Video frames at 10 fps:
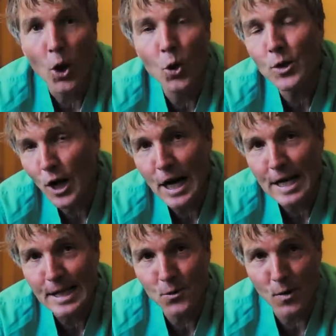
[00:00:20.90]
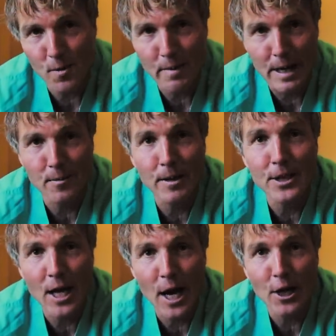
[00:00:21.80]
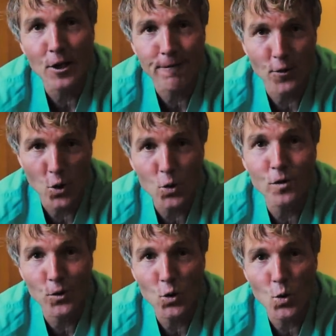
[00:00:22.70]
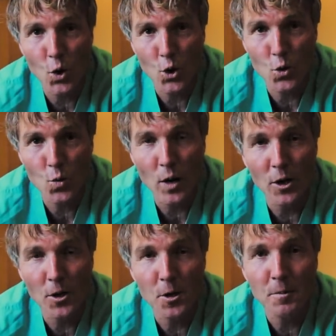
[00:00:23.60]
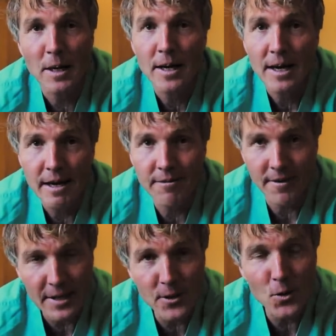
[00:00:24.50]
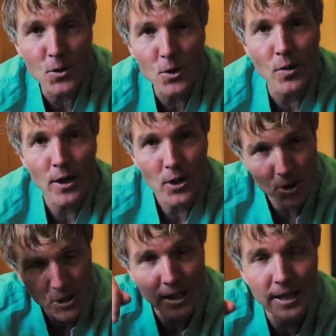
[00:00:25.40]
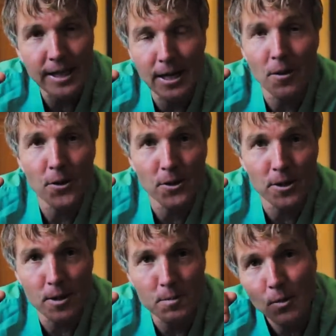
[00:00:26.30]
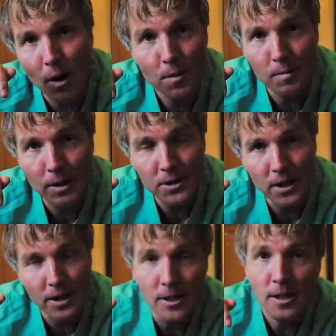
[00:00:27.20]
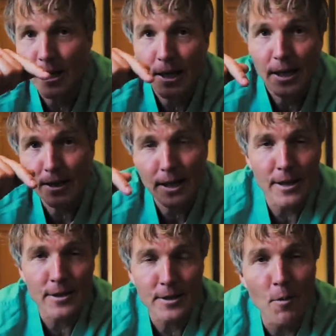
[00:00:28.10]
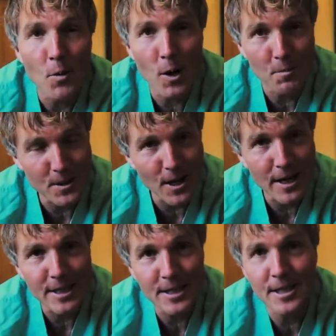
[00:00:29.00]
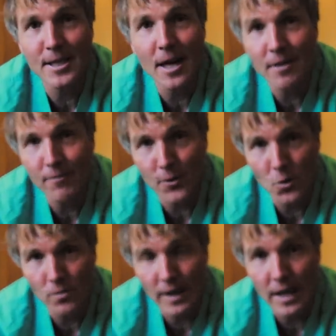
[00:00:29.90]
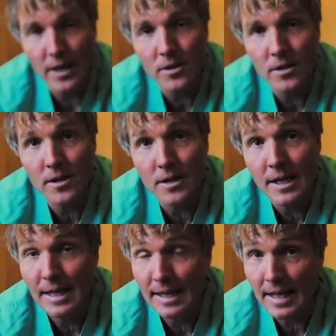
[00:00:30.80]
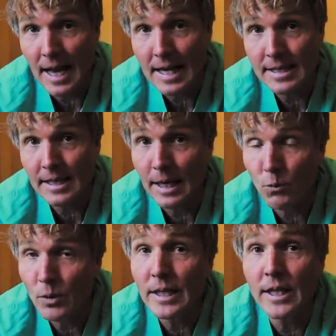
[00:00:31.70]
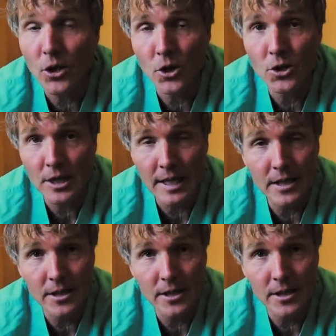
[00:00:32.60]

Hello you guys, welcome back to my channel. For those of you who are new, welcome. If you've yet to do so, I encourage you to click down there to subscribe to my channel. Click somewhere beside it to sign up for notifications. And lastly, I really encourage you to